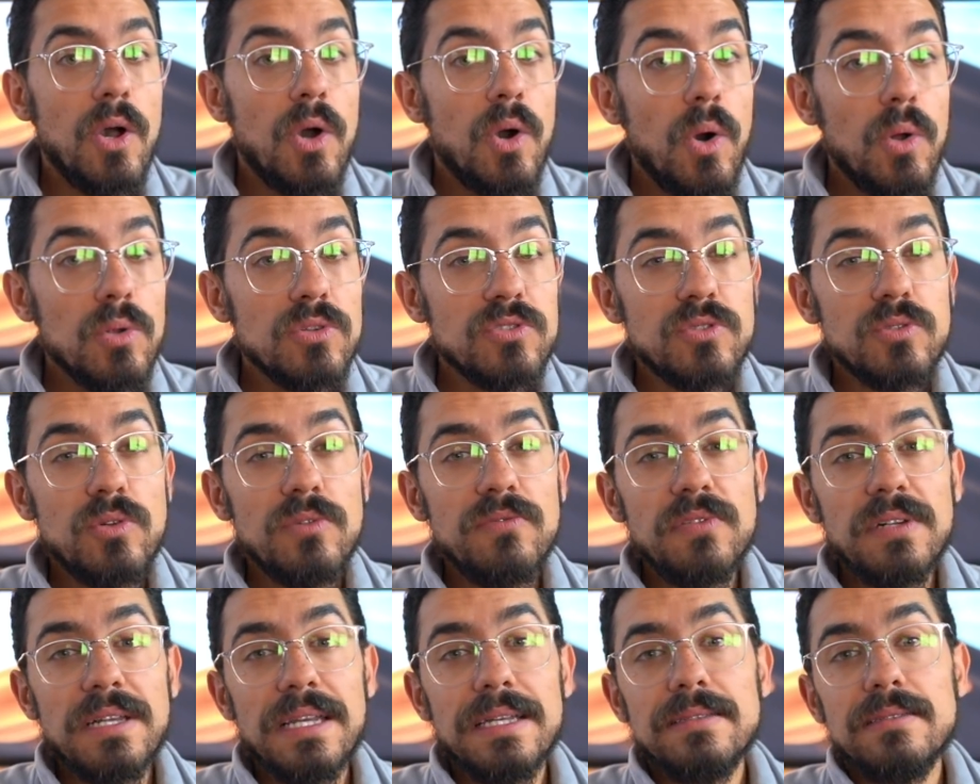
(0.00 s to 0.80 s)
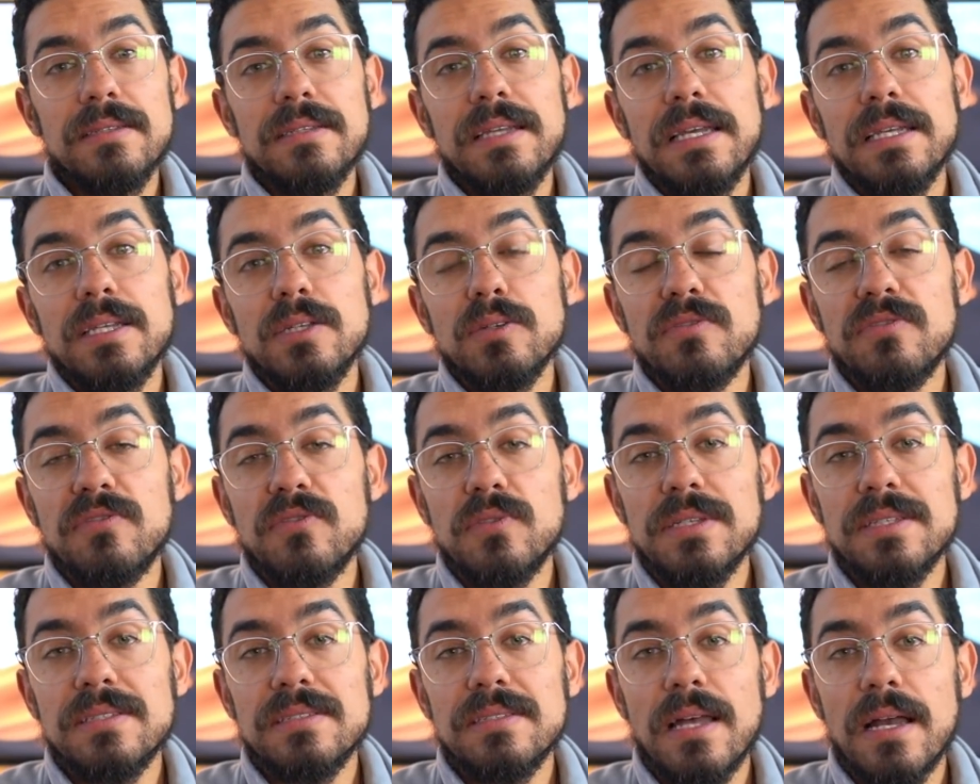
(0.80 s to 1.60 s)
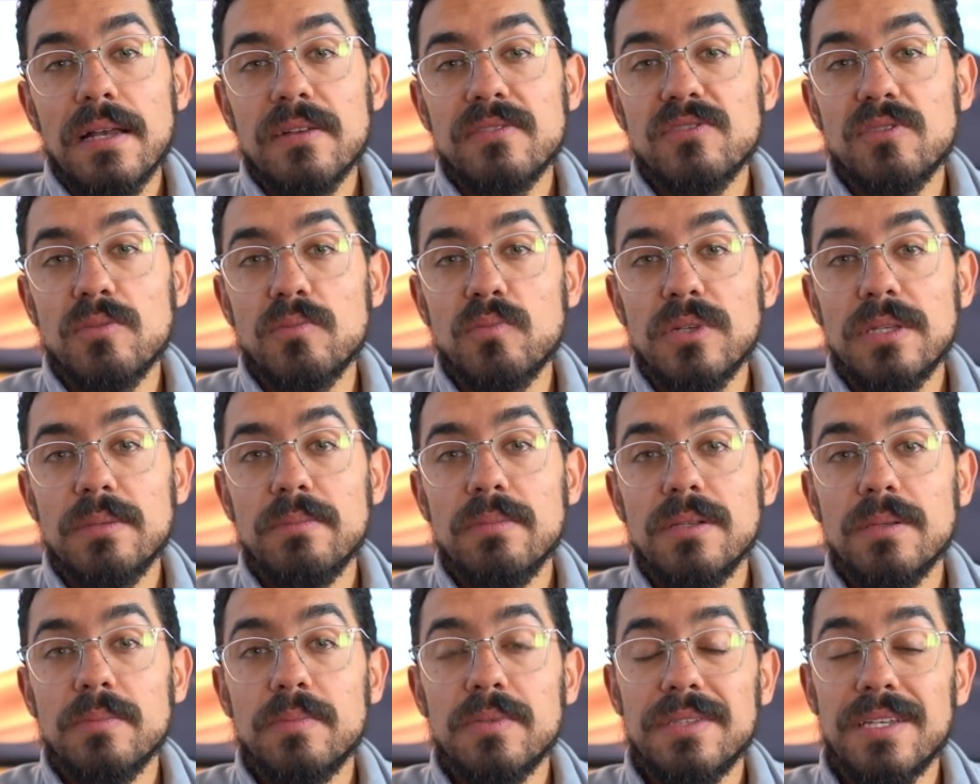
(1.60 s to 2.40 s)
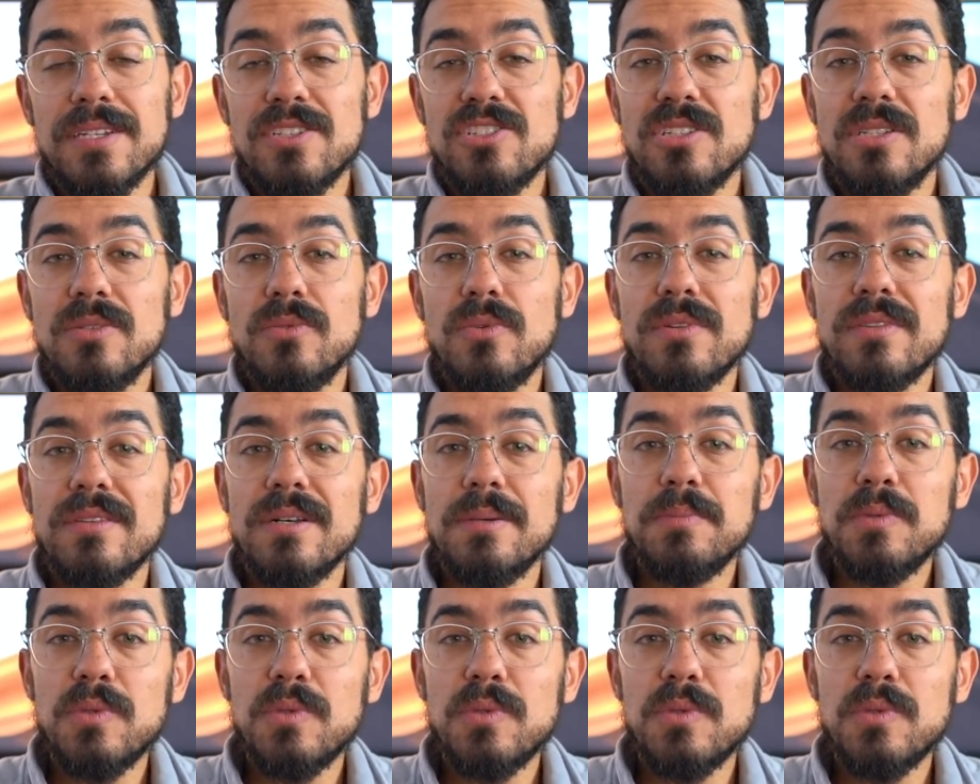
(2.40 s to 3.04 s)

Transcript: Also, don't forget to get your free stocks from Webull, potentially worth up